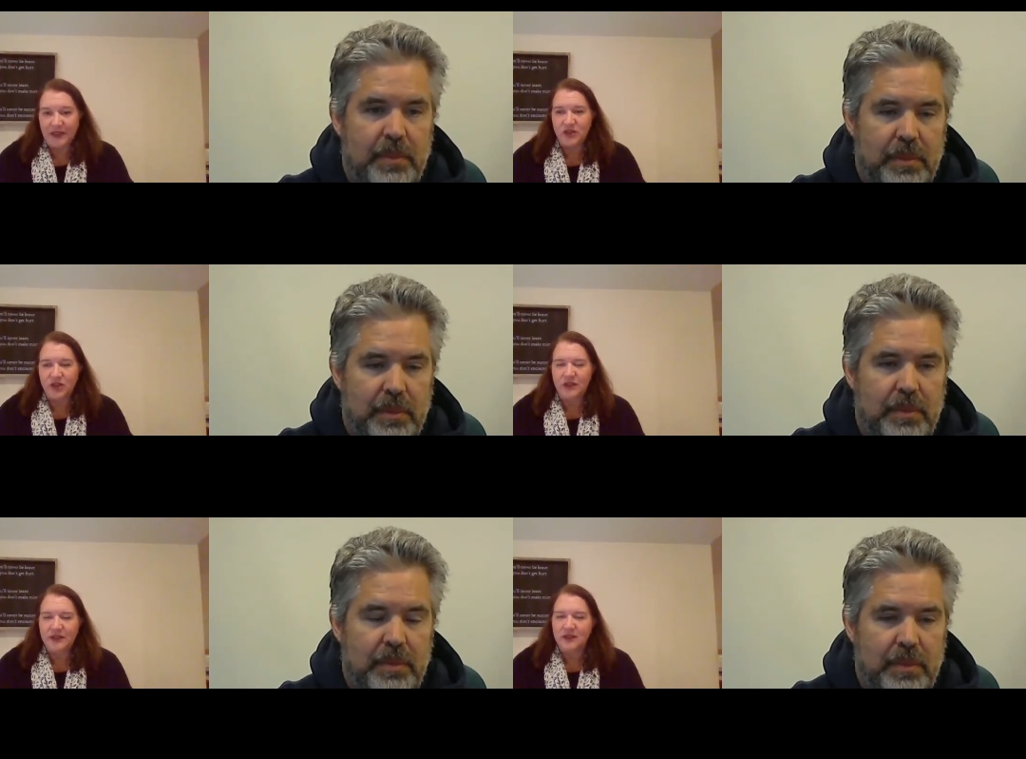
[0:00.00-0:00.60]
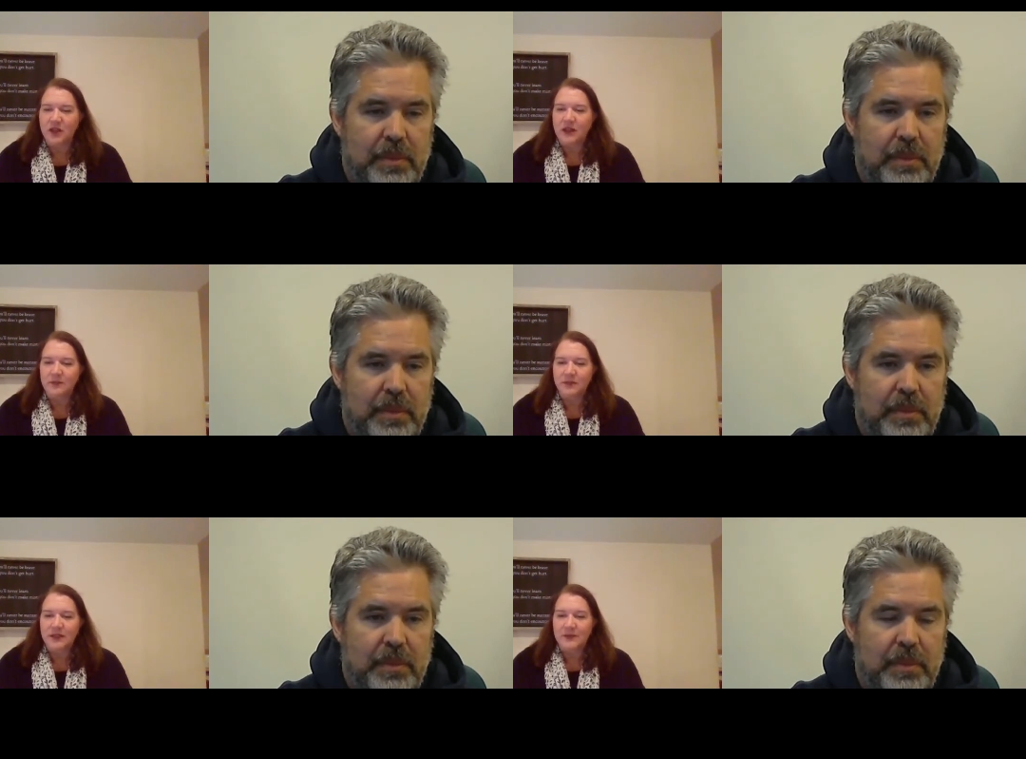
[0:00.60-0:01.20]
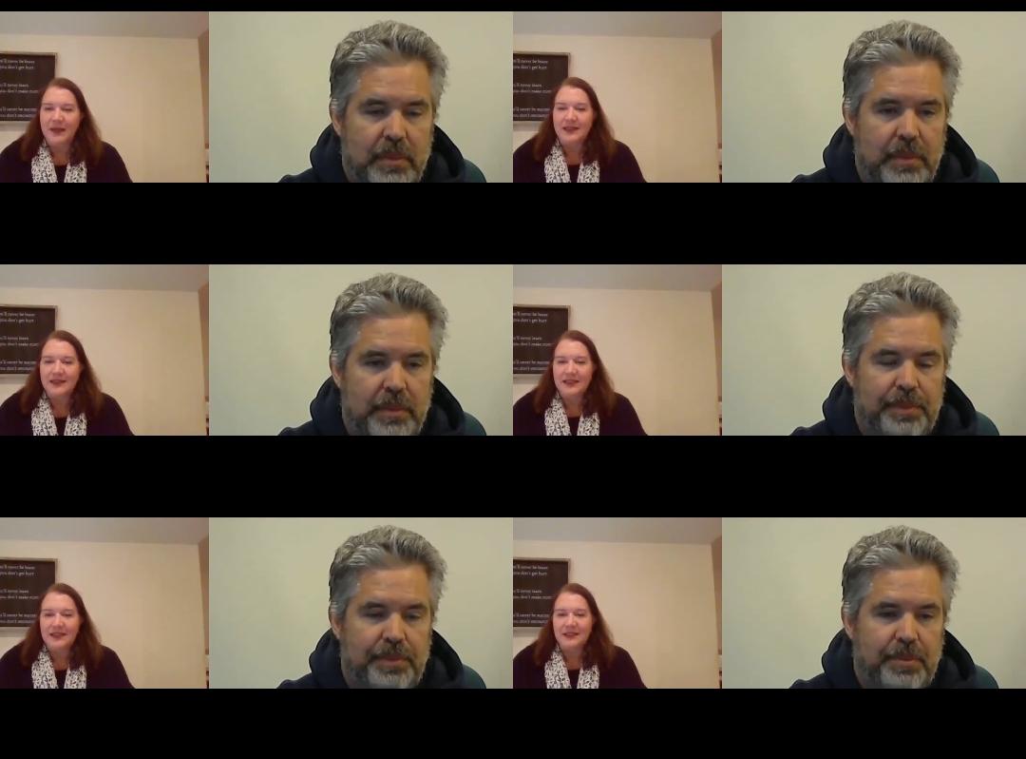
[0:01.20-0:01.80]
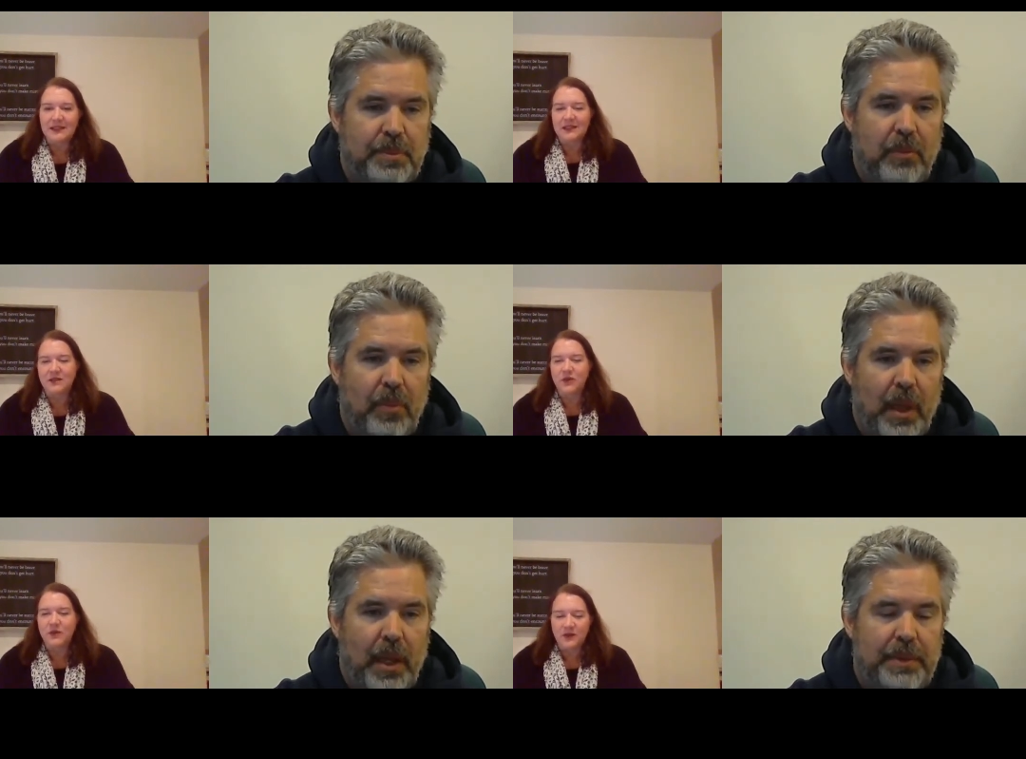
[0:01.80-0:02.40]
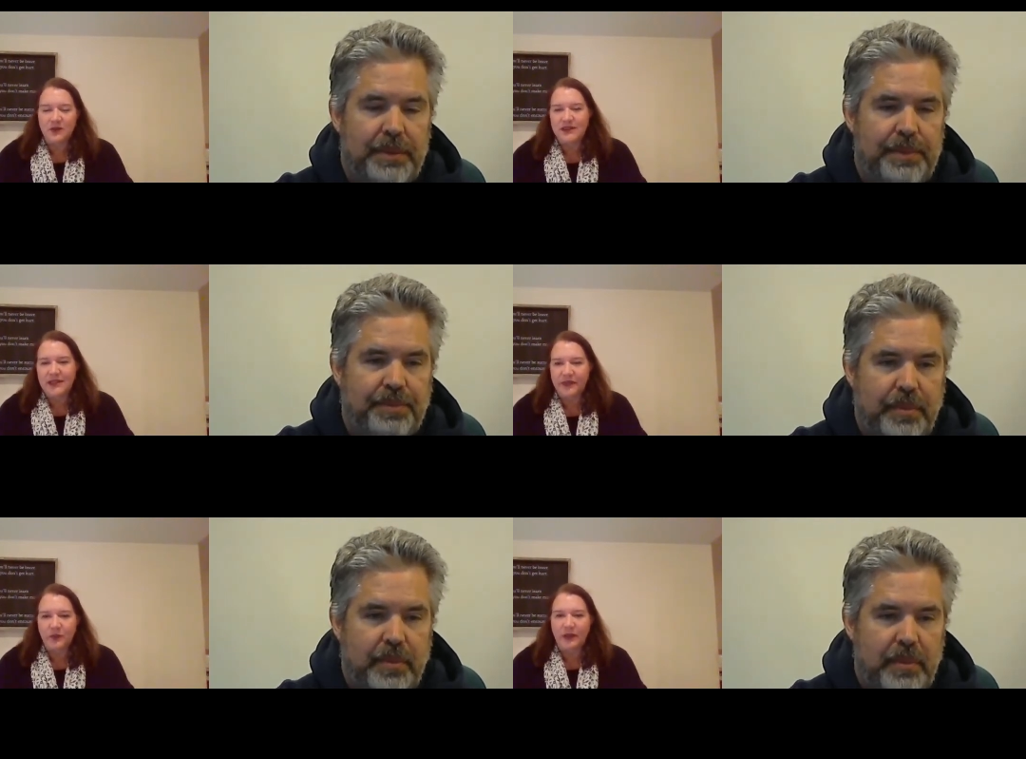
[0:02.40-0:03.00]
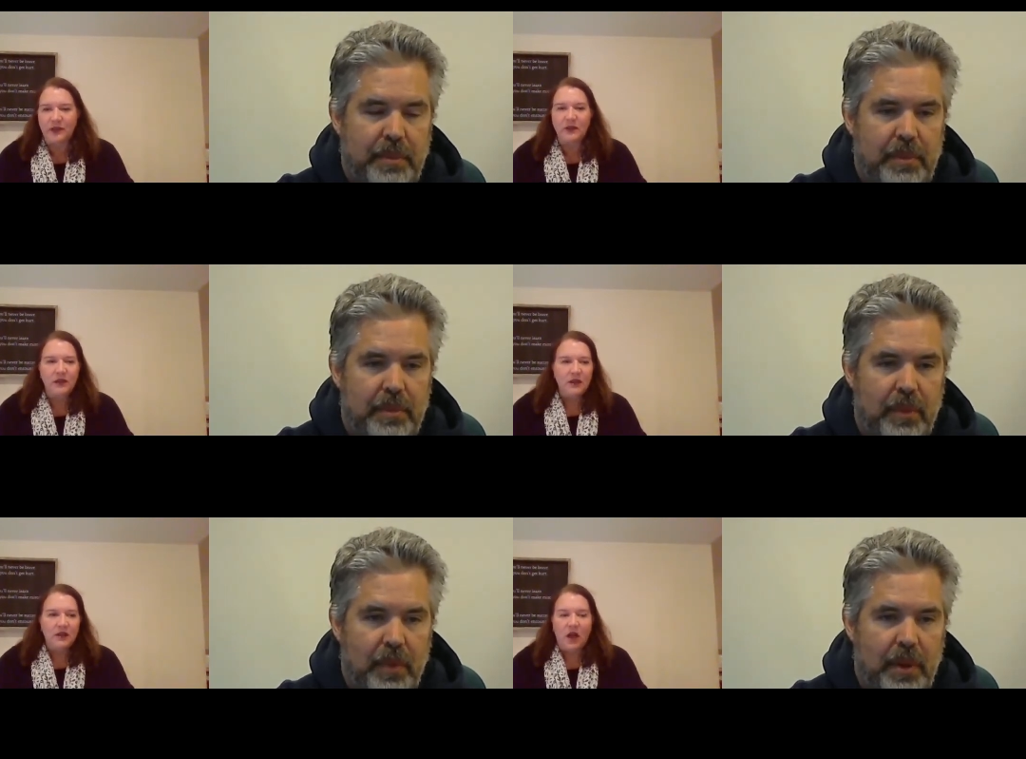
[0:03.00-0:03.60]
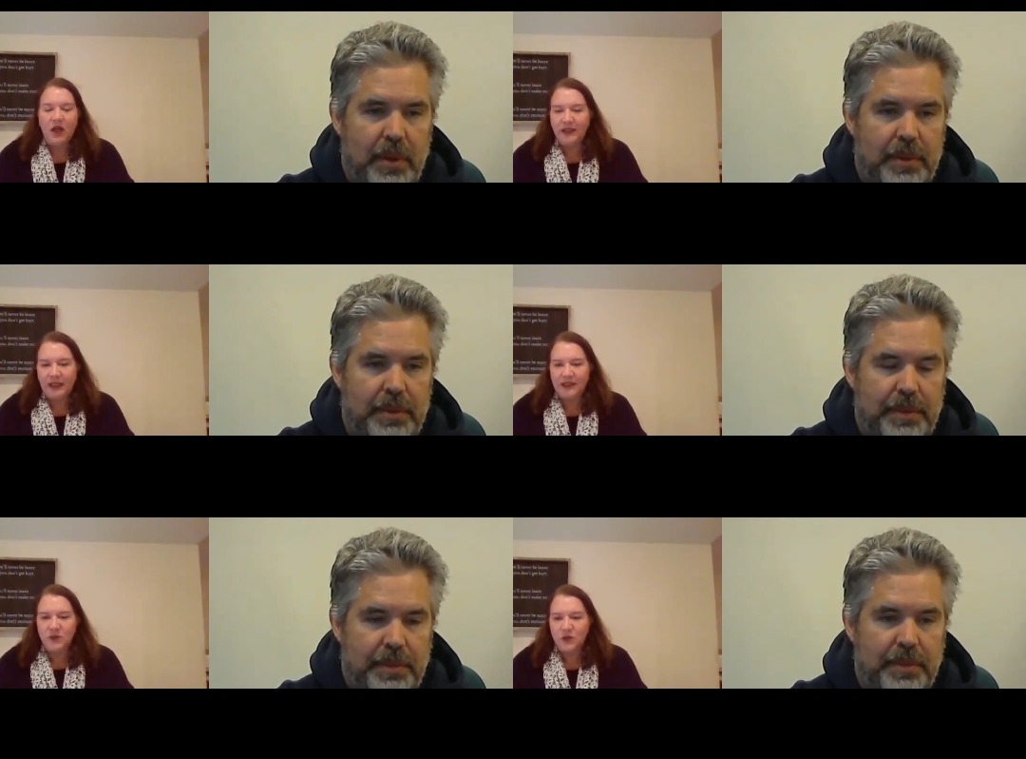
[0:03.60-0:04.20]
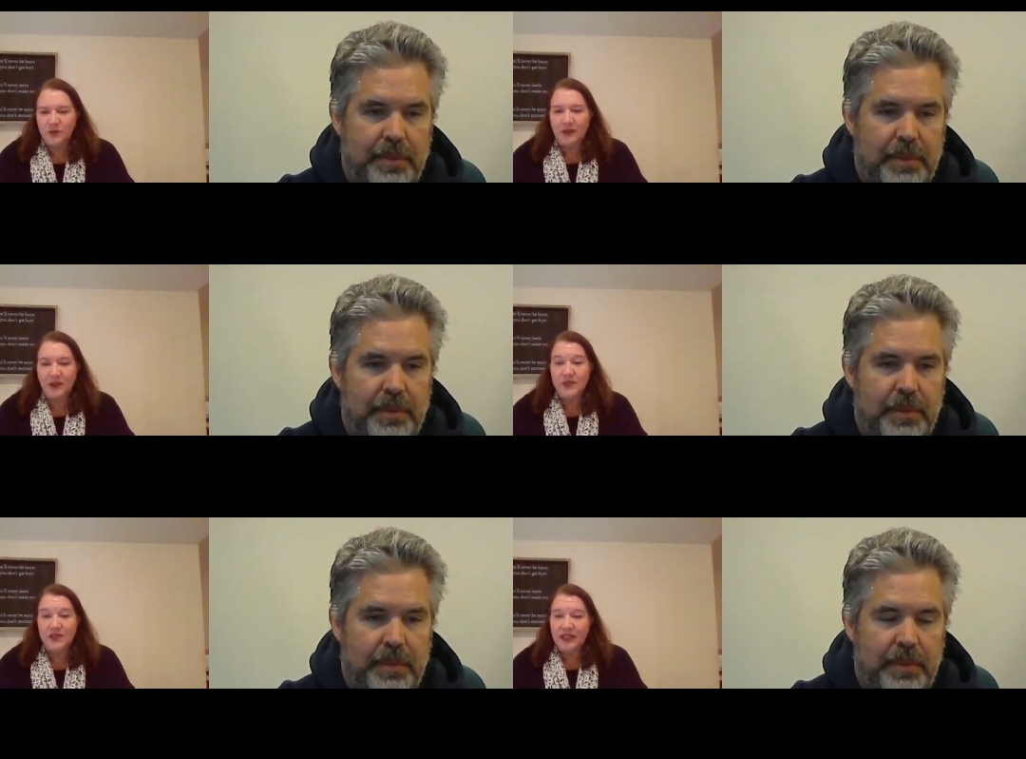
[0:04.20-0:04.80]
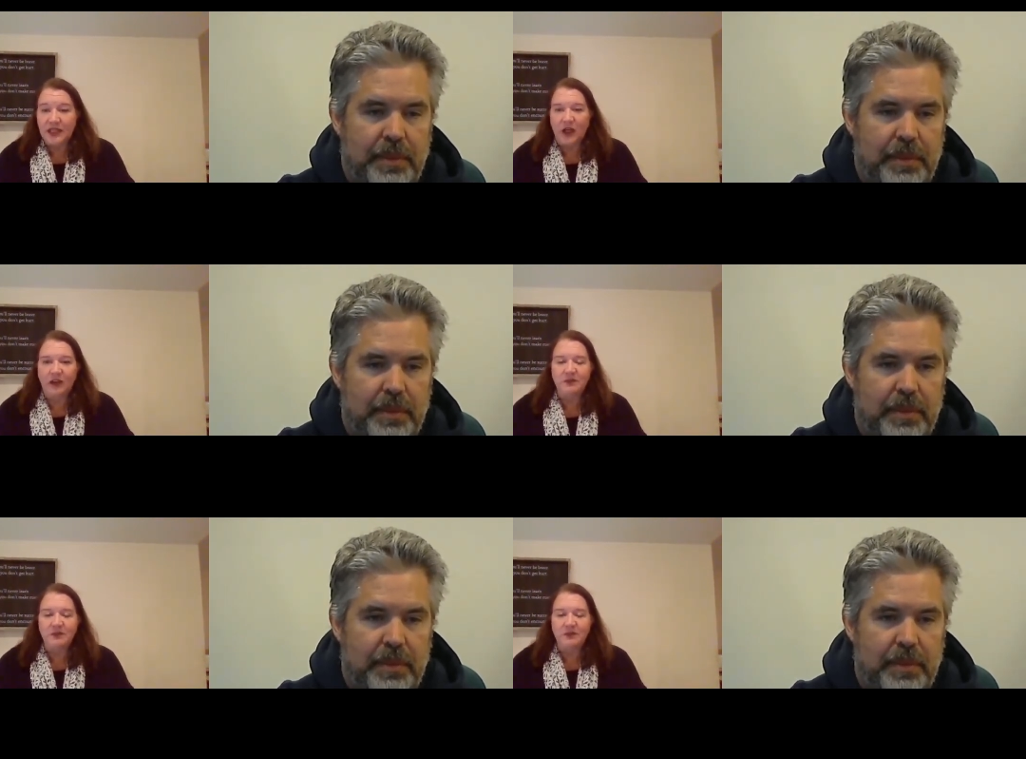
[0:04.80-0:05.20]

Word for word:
Speaker 1: They started these magazines in 2007 when online social media was taking off.